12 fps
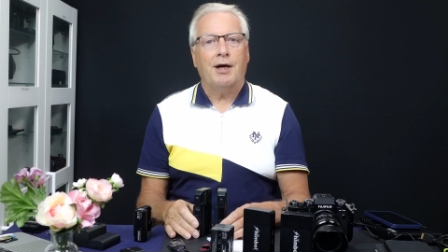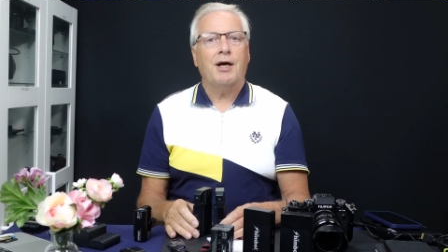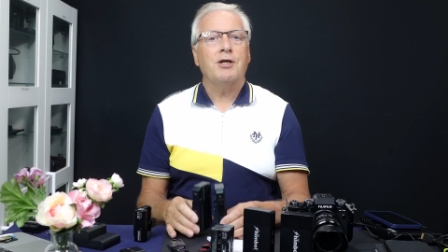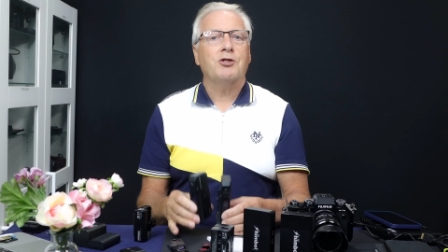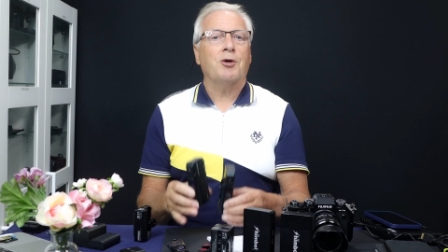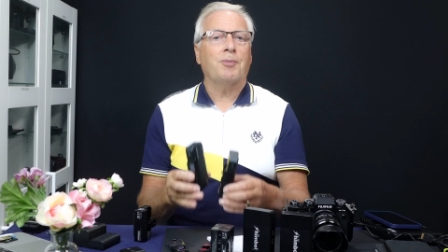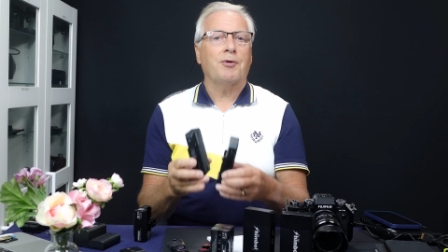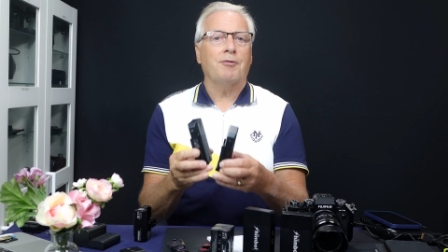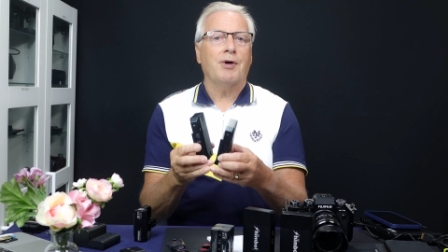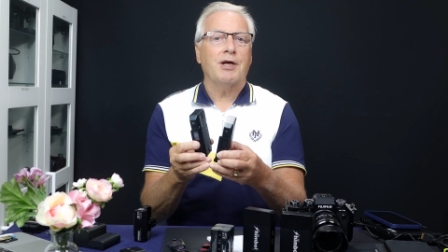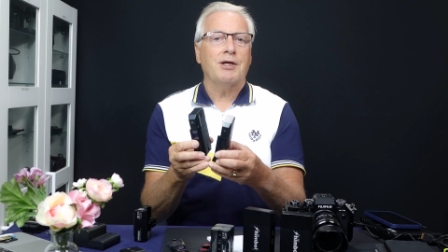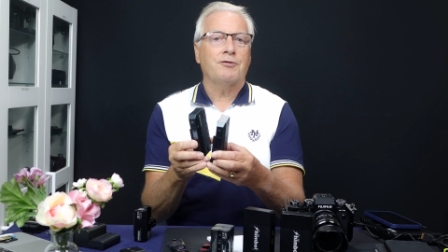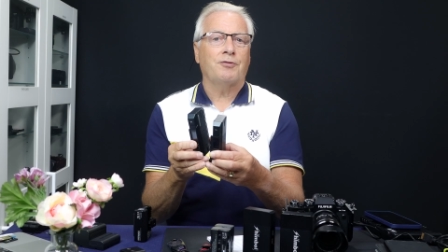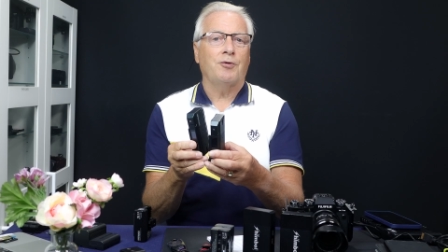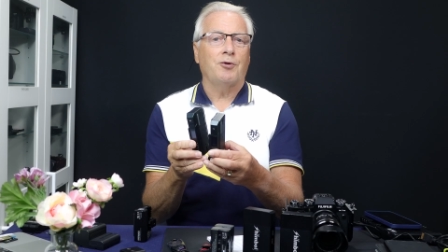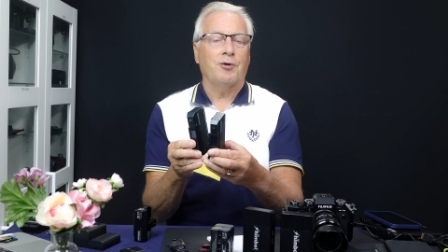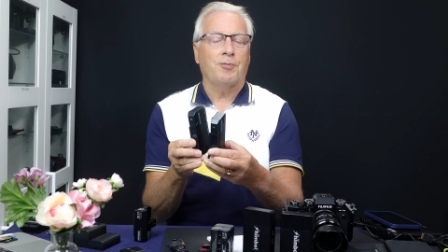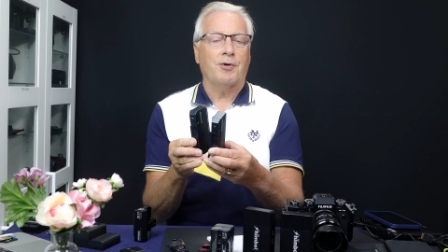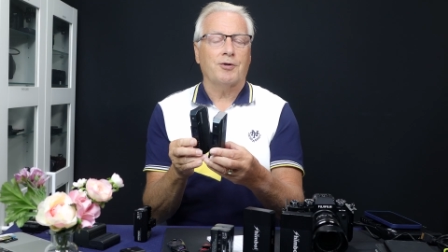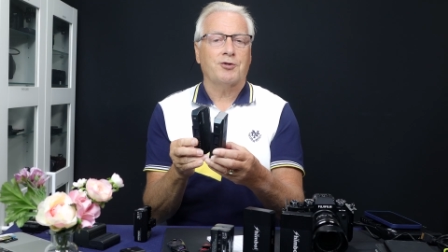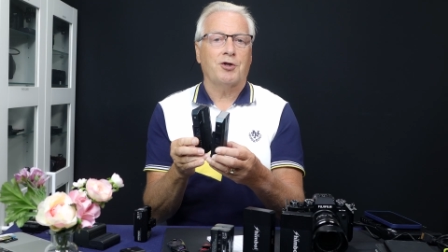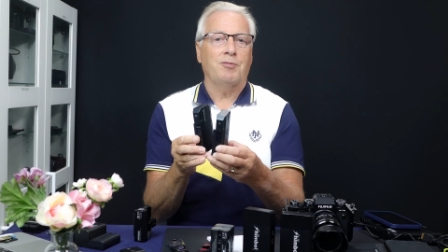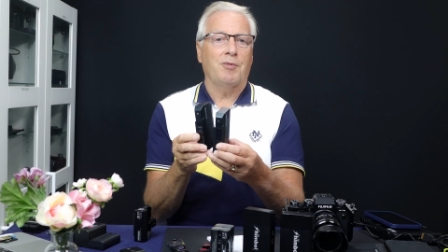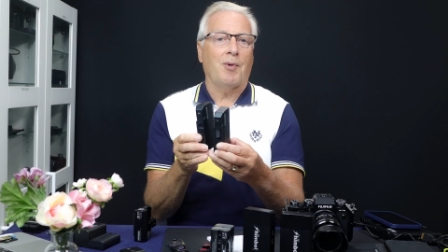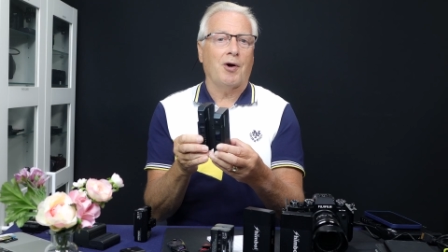Again, top of the range for the prosumer